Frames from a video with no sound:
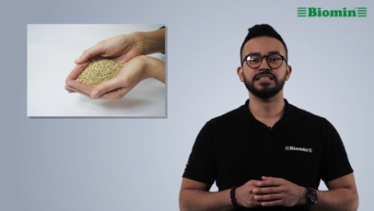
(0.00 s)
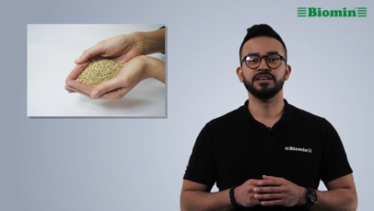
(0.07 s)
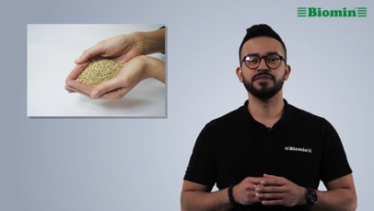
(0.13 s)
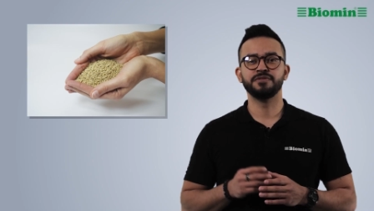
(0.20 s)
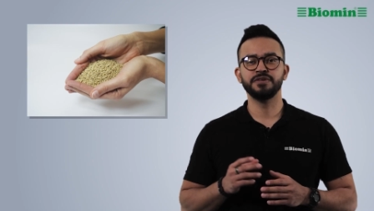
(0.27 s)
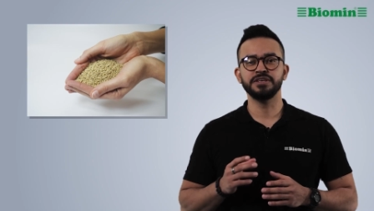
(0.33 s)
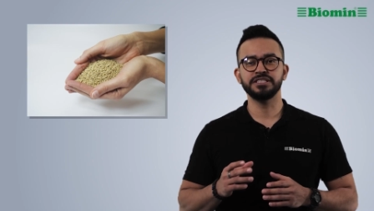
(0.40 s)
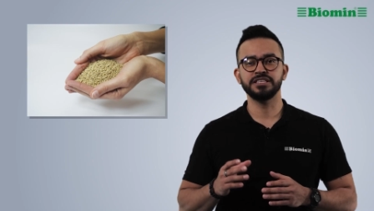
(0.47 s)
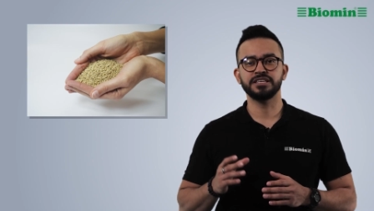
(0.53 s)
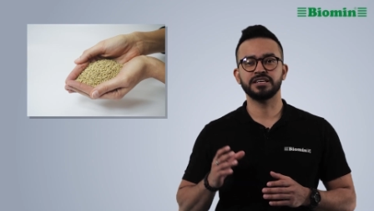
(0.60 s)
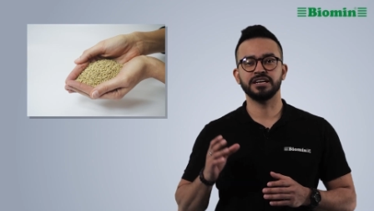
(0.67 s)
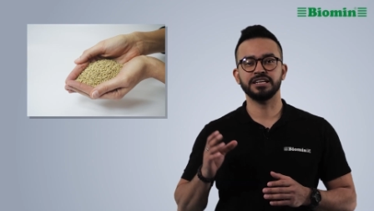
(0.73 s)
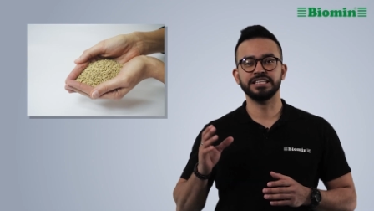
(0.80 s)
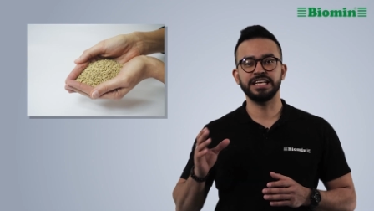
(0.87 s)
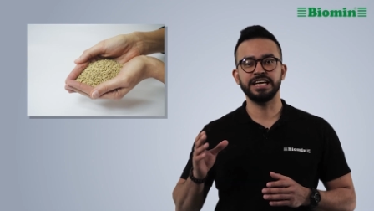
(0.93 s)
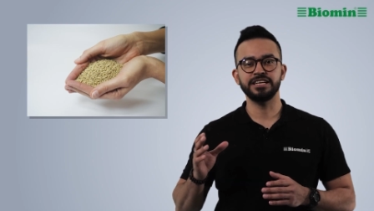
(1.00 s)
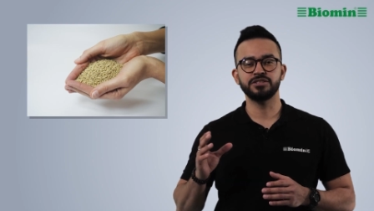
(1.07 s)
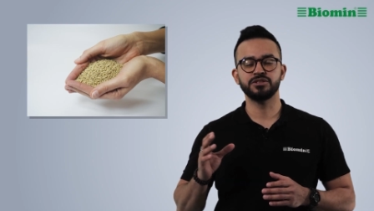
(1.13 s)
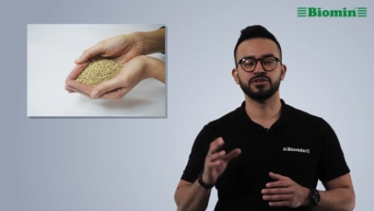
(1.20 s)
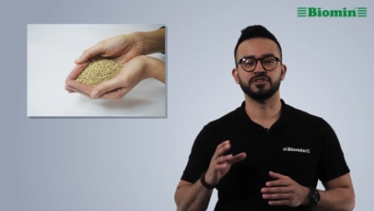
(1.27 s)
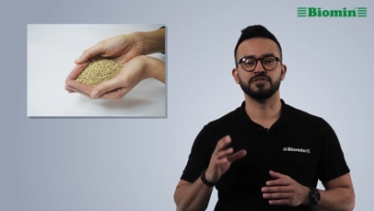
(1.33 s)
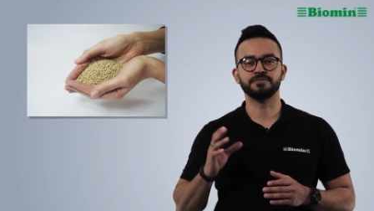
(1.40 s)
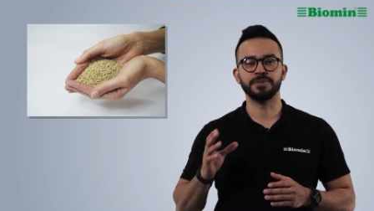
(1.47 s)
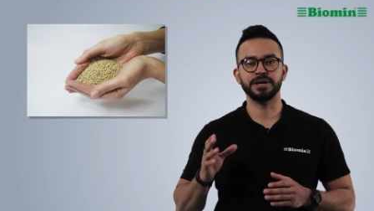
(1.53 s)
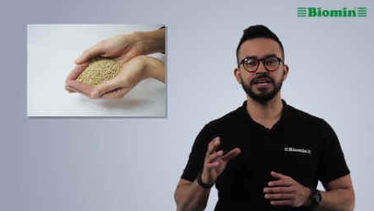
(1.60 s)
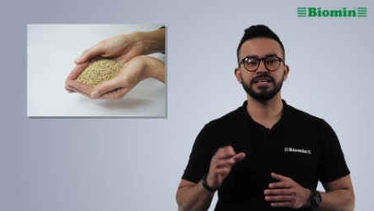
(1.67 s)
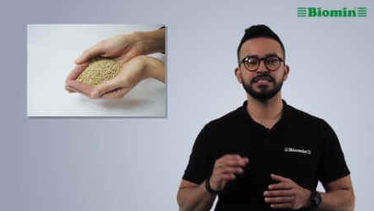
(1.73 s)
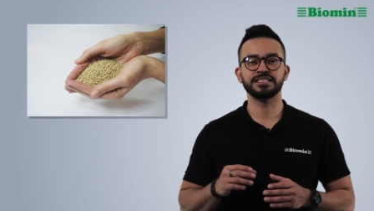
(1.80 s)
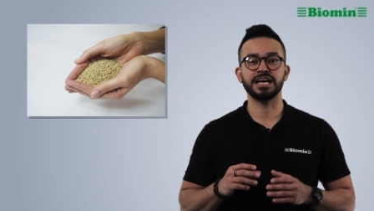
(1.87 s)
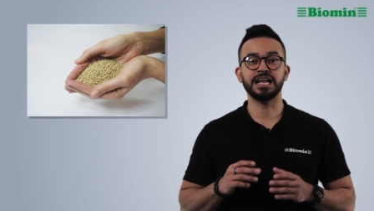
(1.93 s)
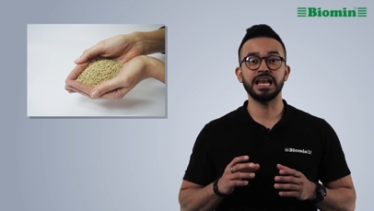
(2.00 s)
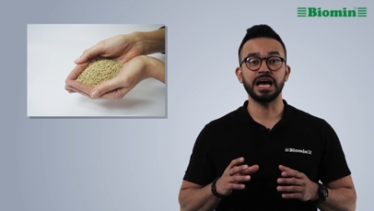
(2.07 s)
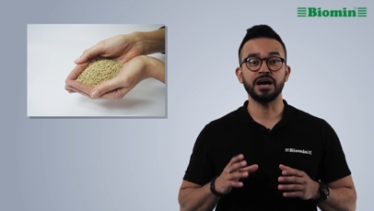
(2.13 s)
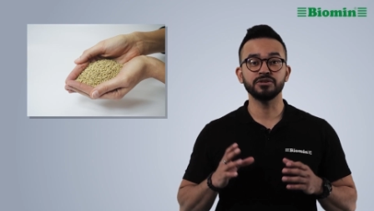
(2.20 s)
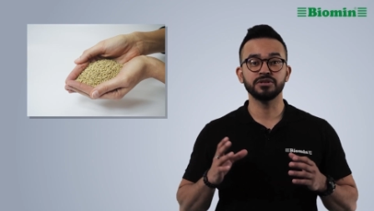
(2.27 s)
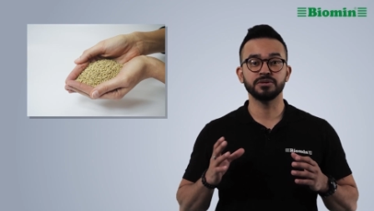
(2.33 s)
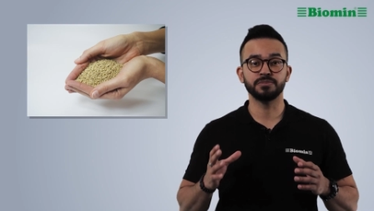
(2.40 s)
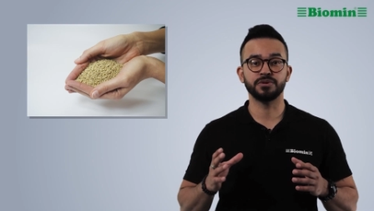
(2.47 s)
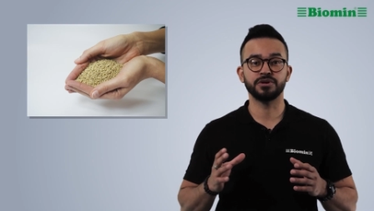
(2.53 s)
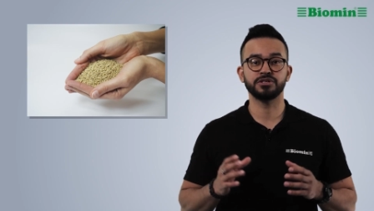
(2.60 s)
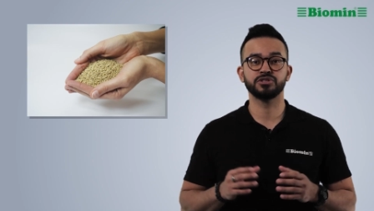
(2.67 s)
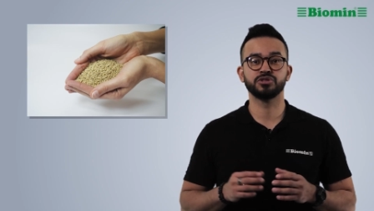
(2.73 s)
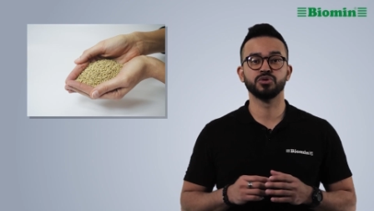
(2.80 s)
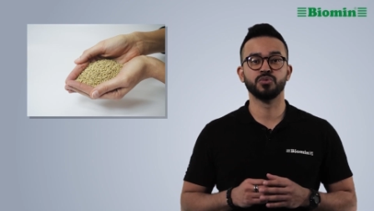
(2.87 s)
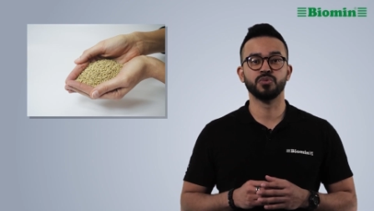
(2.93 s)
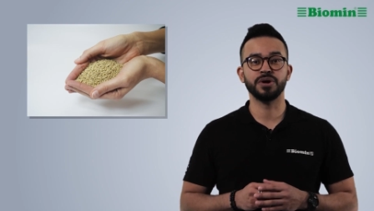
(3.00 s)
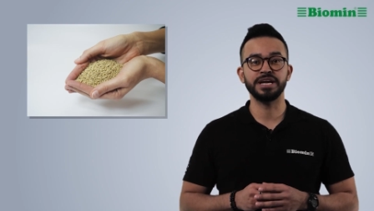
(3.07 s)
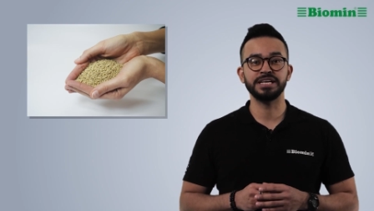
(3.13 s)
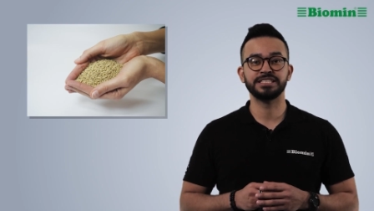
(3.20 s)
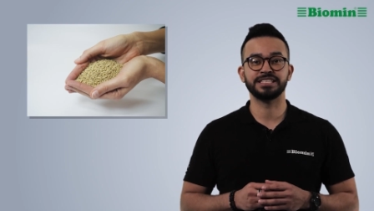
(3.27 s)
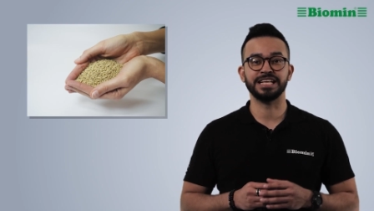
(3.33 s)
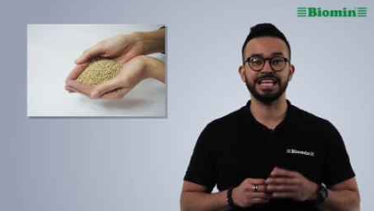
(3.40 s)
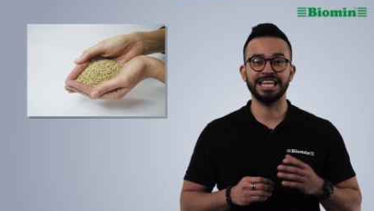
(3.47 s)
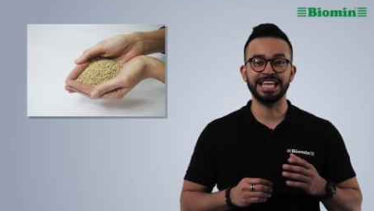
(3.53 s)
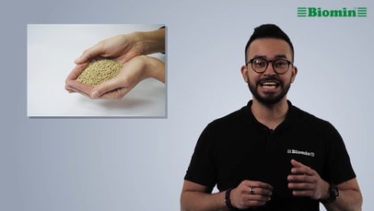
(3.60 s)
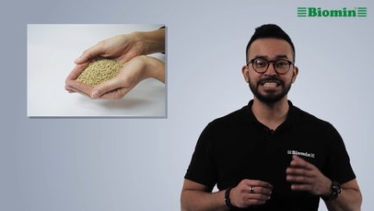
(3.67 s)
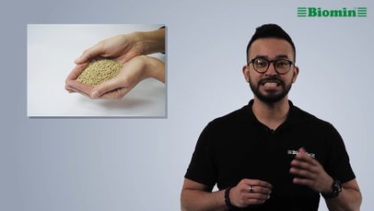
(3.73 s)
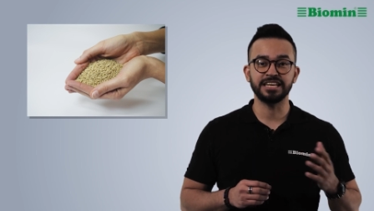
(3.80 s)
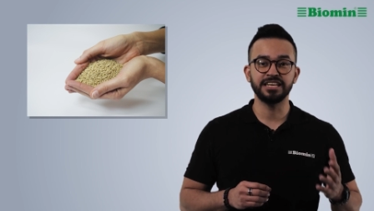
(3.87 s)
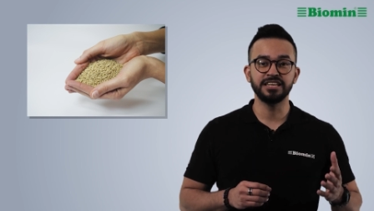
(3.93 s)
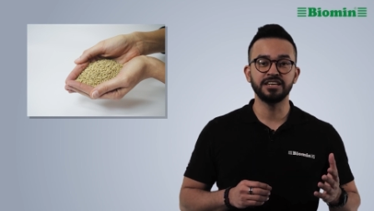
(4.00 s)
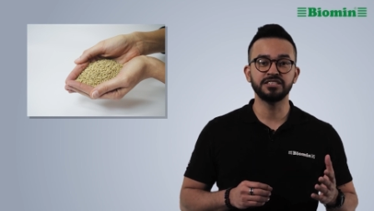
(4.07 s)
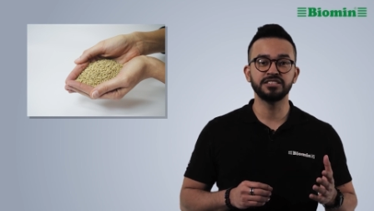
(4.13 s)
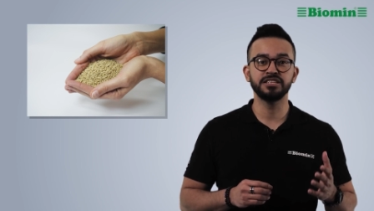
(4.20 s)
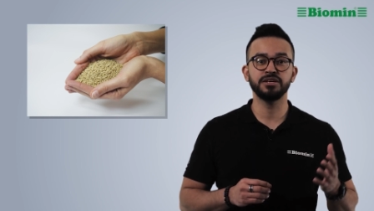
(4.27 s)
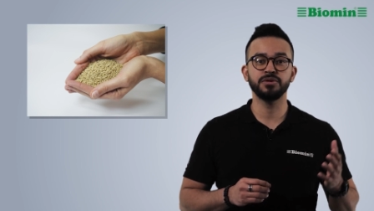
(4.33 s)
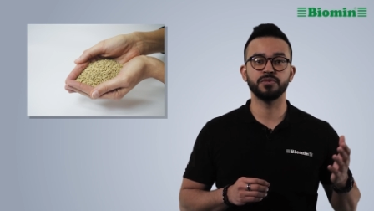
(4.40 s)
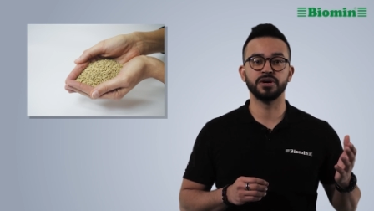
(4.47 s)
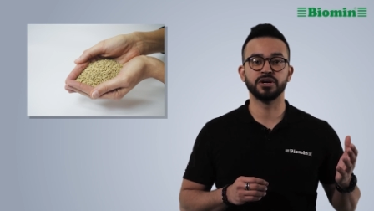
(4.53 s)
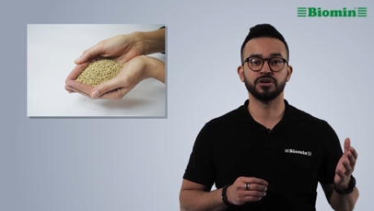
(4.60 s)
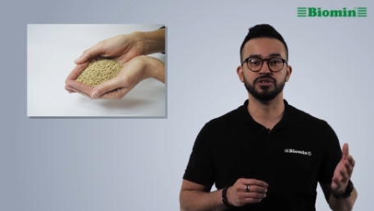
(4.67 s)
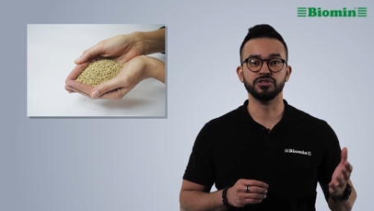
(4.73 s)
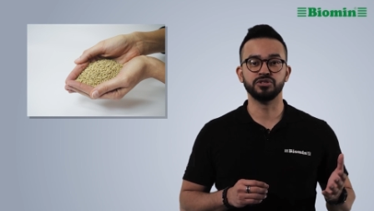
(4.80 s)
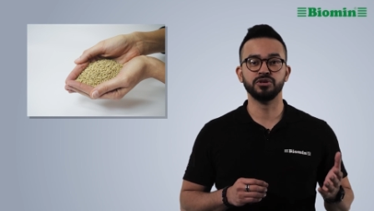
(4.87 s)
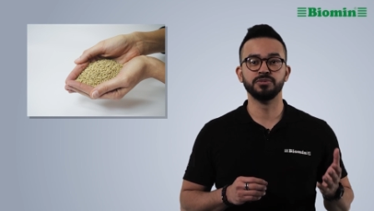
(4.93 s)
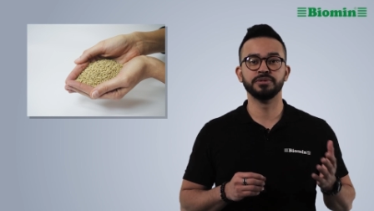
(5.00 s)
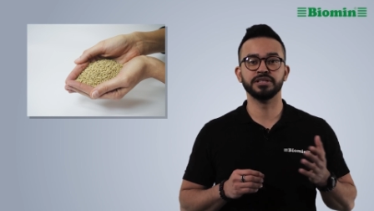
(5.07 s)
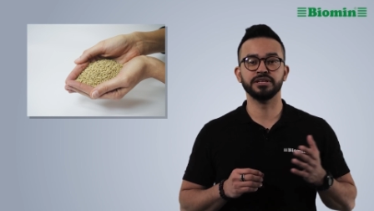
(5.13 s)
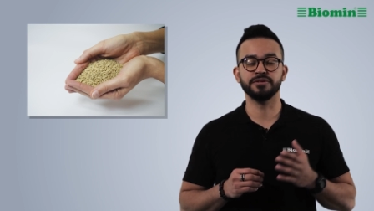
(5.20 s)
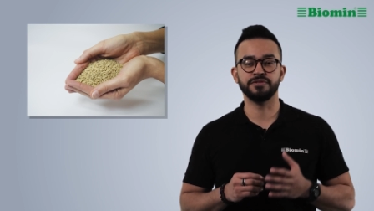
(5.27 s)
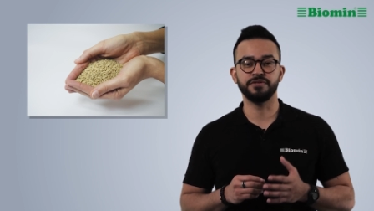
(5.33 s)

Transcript: The physical nature of pellets allow the birds to waste less energy when consuming the